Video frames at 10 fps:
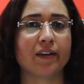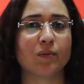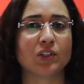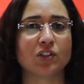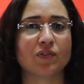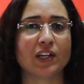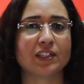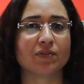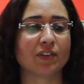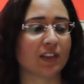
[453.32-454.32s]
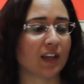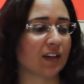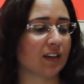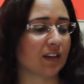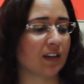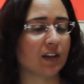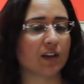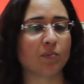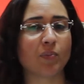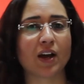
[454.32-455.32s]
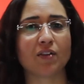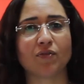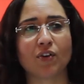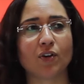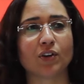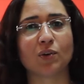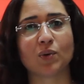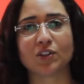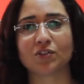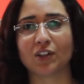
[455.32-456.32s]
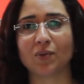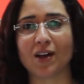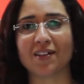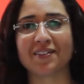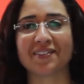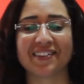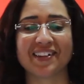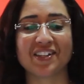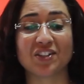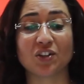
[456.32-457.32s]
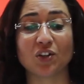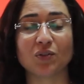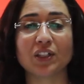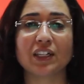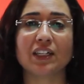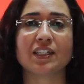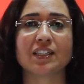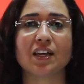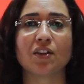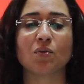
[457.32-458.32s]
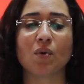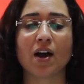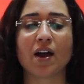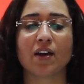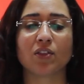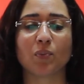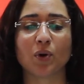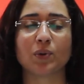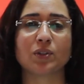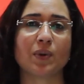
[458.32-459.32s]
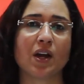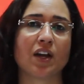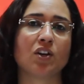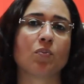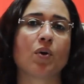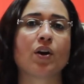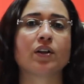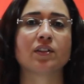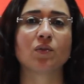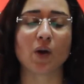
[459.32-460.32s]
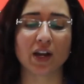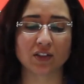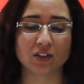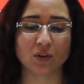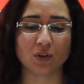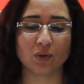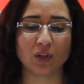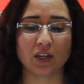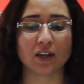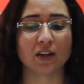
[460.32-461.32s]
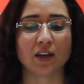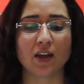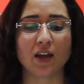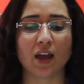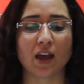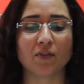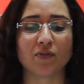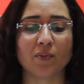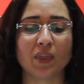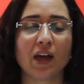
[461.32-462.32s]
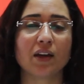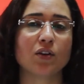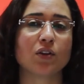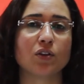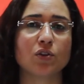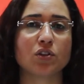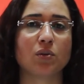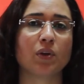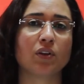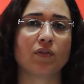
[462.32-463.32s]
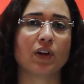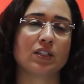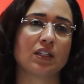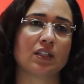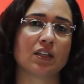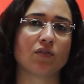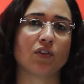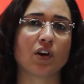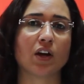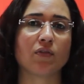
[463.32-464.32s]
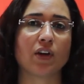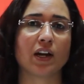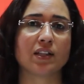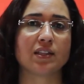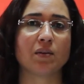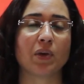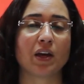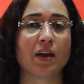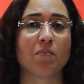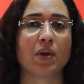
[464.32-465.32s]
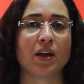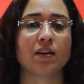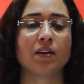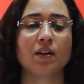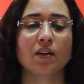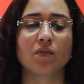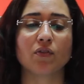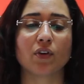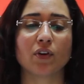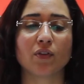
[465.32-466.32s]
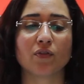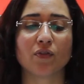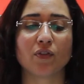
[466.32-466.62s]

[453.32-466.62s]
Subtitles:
Which is very different than here, buy a phone, it works really well. So you really need to sell the why and the purpose behind your product and why it's so unique. And from that, you can usually build a very successful crowdfinancing campaign. For